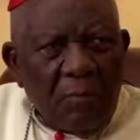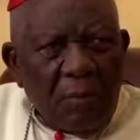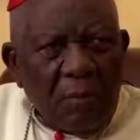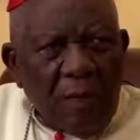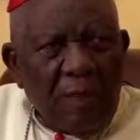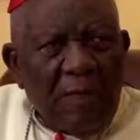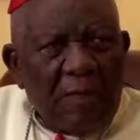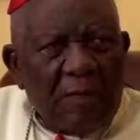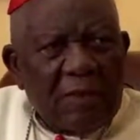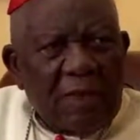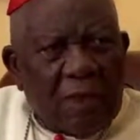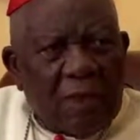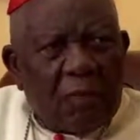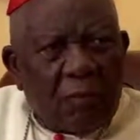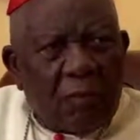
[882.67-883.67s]
An
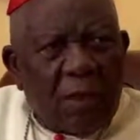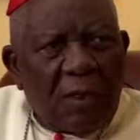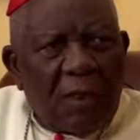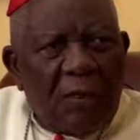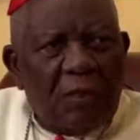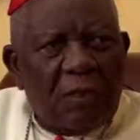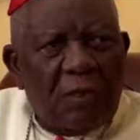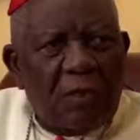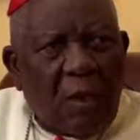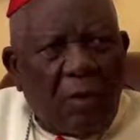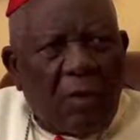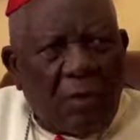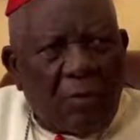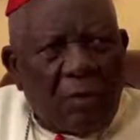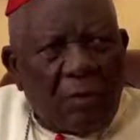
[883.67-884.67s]
intellectual is
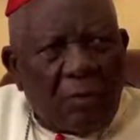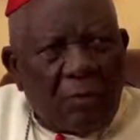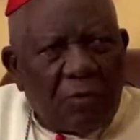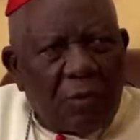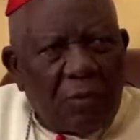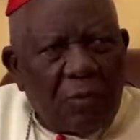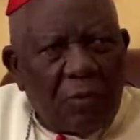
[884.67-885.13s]
tolerant.